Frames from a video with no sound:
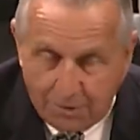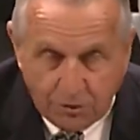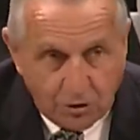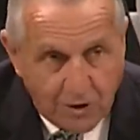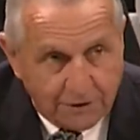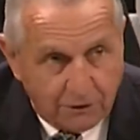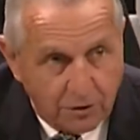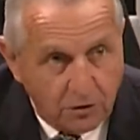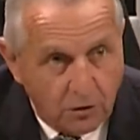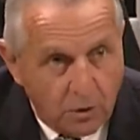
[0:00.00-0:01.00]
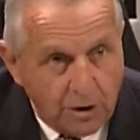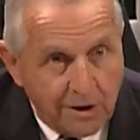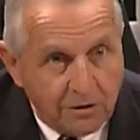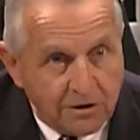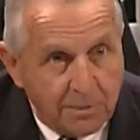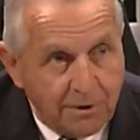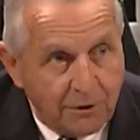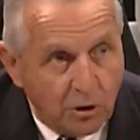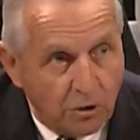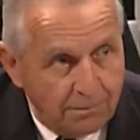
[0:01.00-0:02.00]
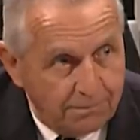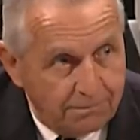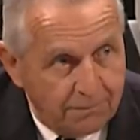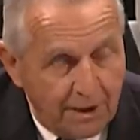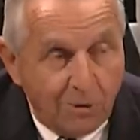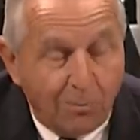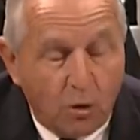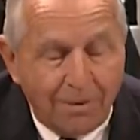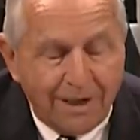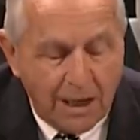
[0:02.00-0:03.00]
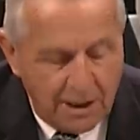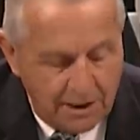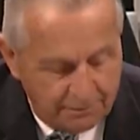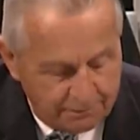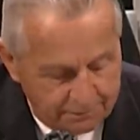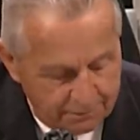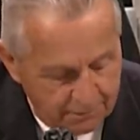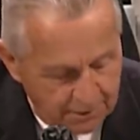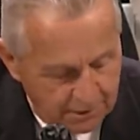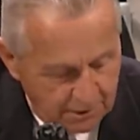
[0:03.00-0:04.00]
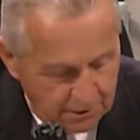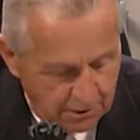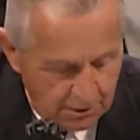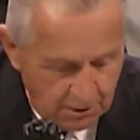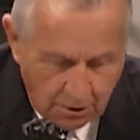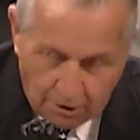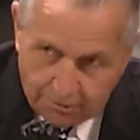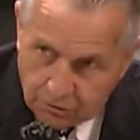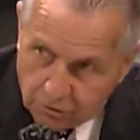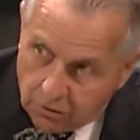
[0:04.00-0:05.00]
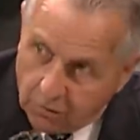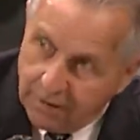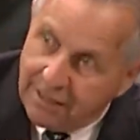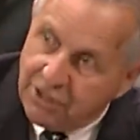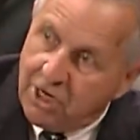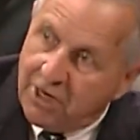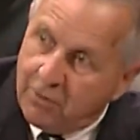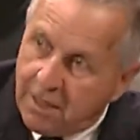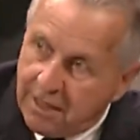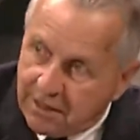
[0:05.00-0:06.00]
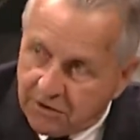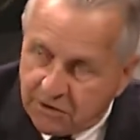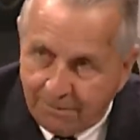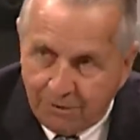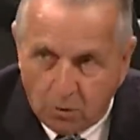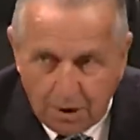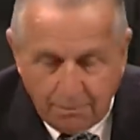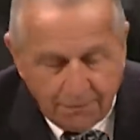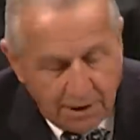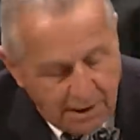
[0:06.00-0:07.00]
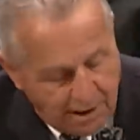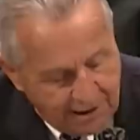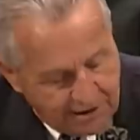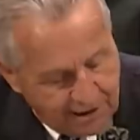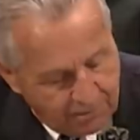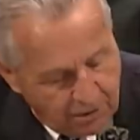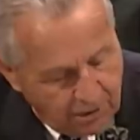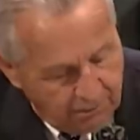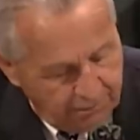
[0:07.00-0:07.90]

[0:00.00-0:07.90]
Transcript: I was transferred to the 173rd Airborne Brigade. On patrol in January 1971, I stepped on,